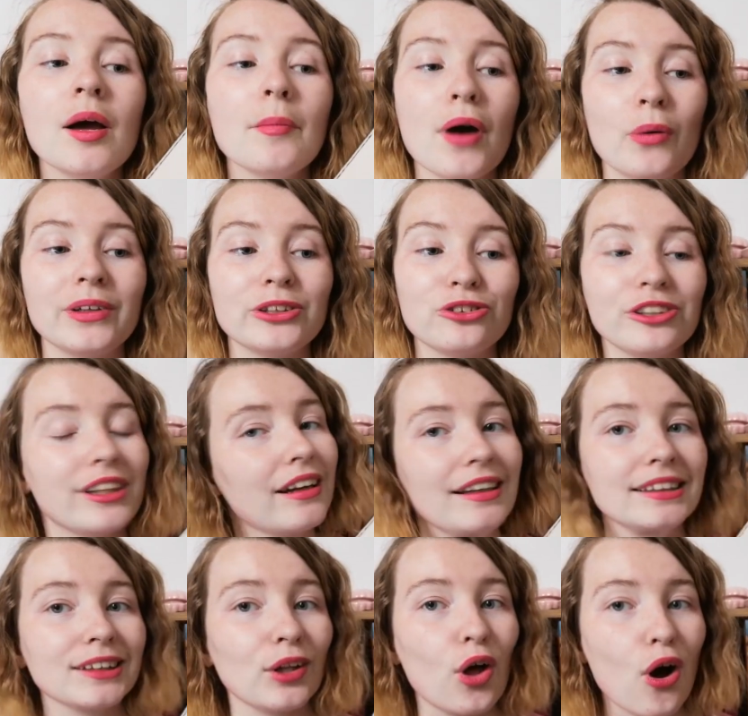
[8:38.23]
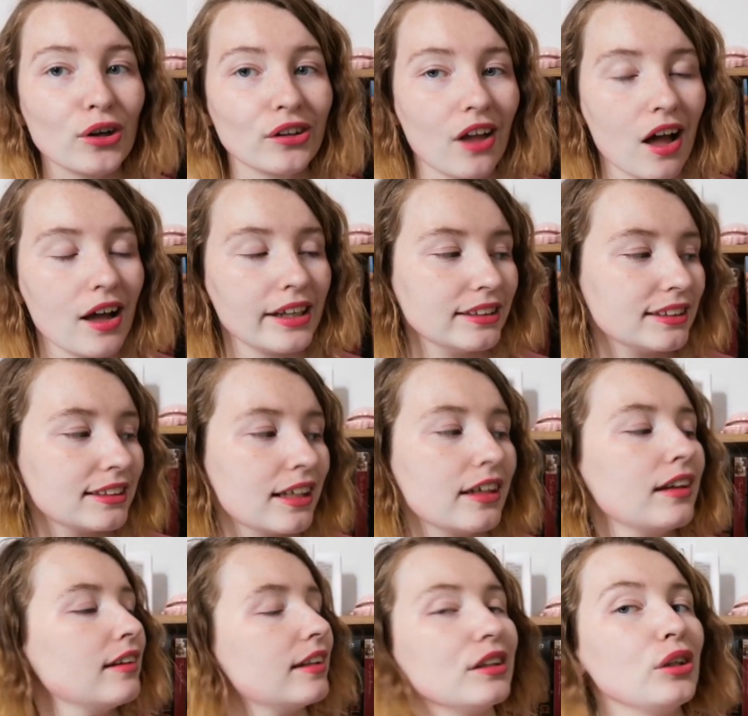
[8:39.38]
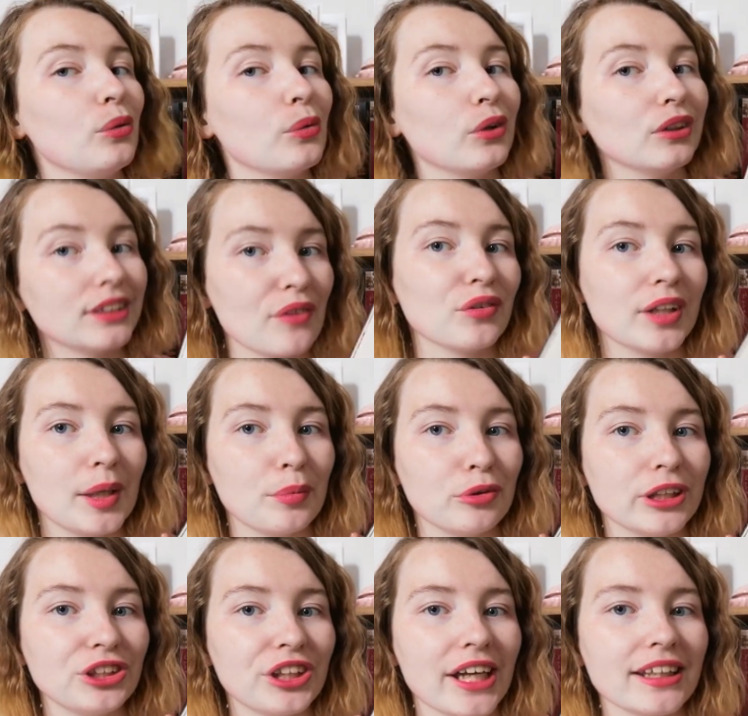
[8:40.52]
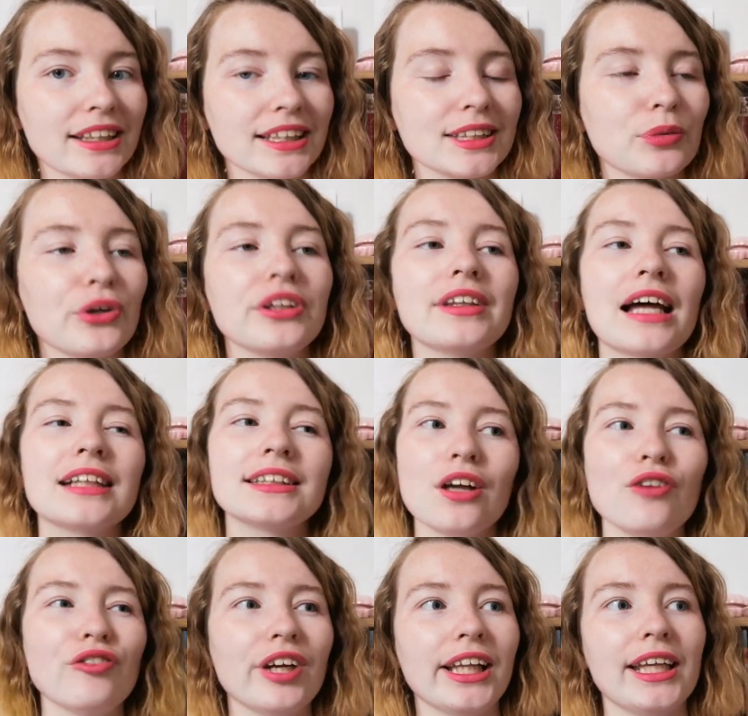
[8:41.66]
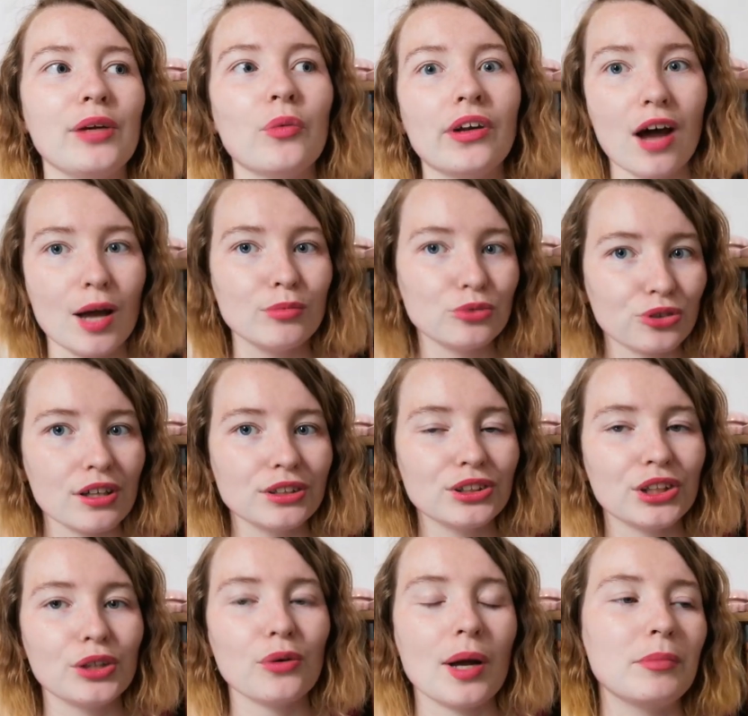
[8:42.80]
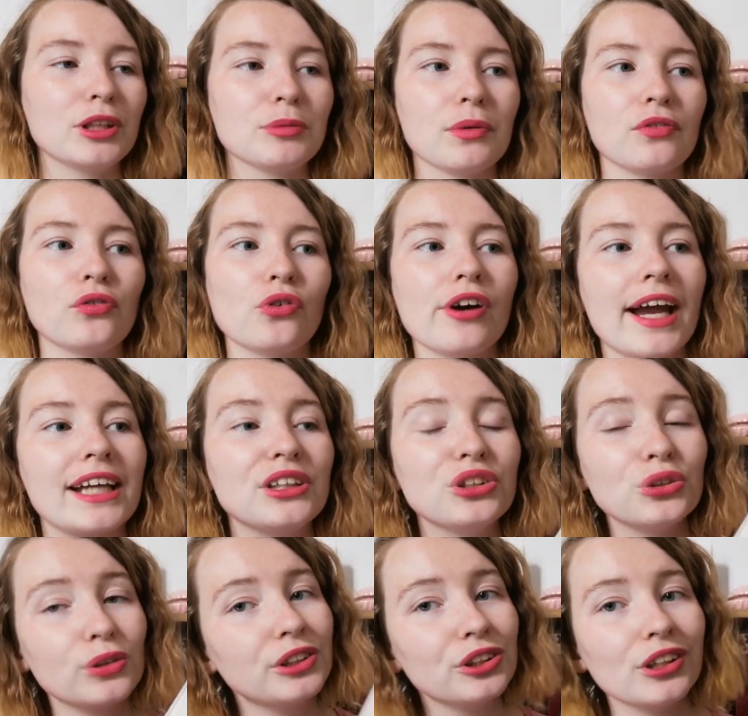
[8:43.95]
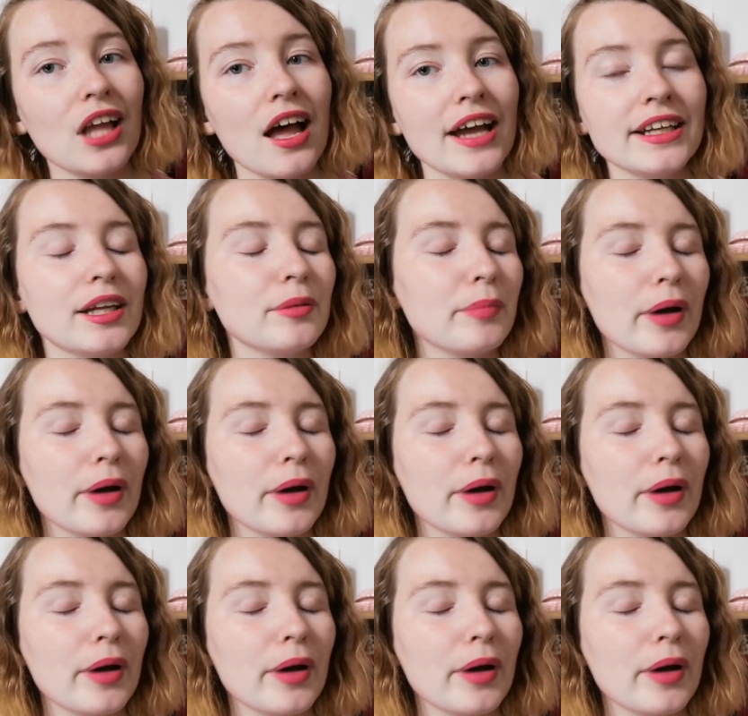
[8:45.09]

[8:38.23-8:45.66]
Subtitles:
poetry that has long lines, then you will definitely appreciate this one. That's not really what I'm drawn to. I much prefer a shorter line in